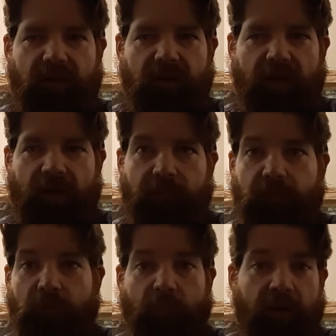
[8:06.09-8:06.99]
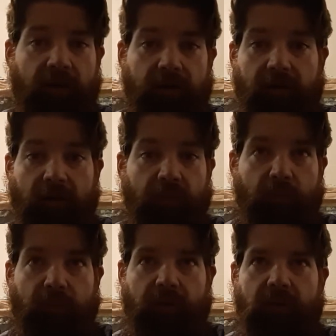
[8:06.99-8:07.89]
after the wedding, that's
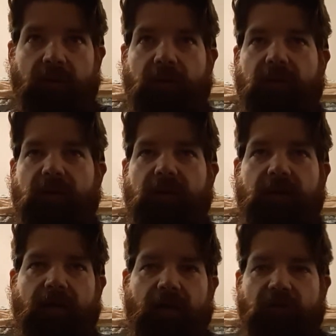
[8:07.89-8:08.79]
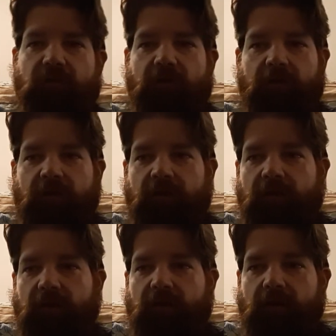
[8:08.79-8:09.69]
when he actually
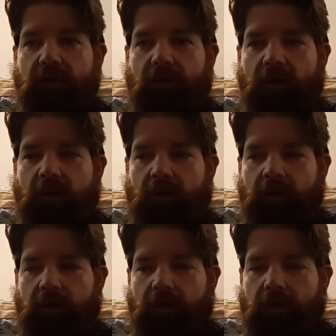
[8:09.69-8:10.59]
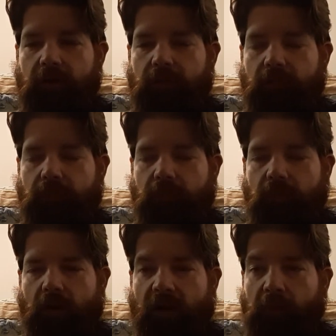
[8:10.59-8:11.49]
uh,
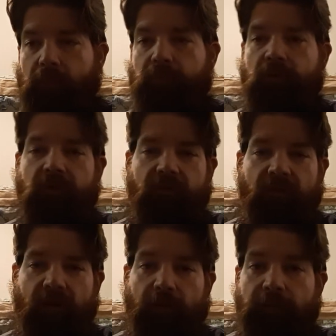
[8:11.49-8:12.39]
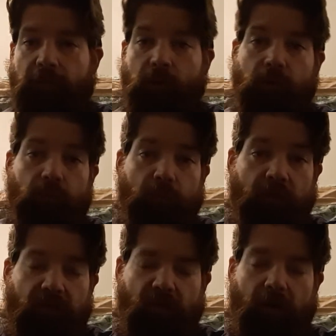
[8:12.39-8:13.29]
Albert Brooks is on the phone.
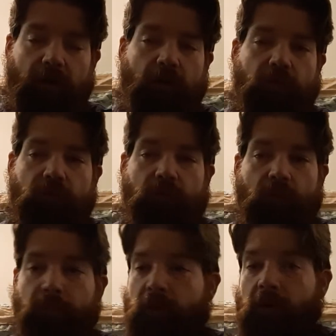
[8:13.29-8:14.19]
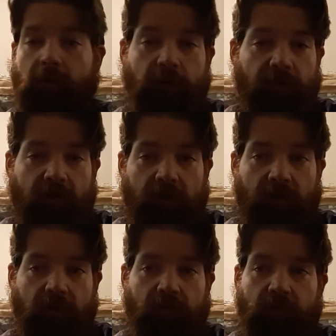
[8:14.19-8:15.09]
He's talking to a partner of
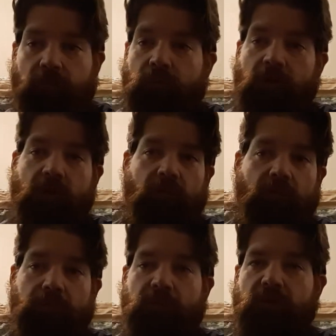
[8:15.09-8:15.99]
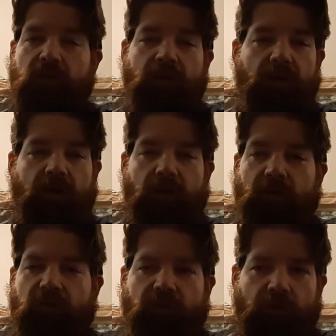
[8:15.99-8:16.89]
his, just trying to, you know,
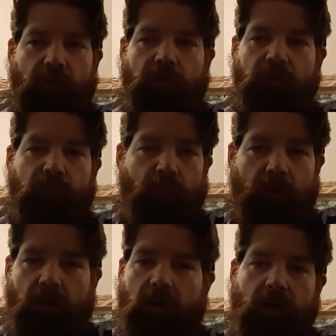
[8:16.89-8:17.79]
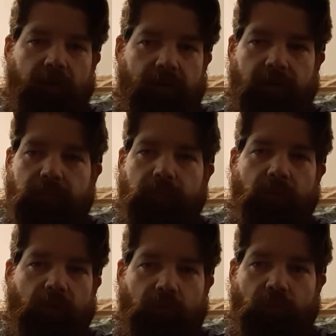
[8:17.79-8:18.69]
continue his workaholic,
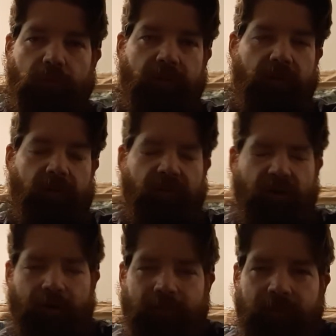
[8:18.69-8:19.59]
controlling self.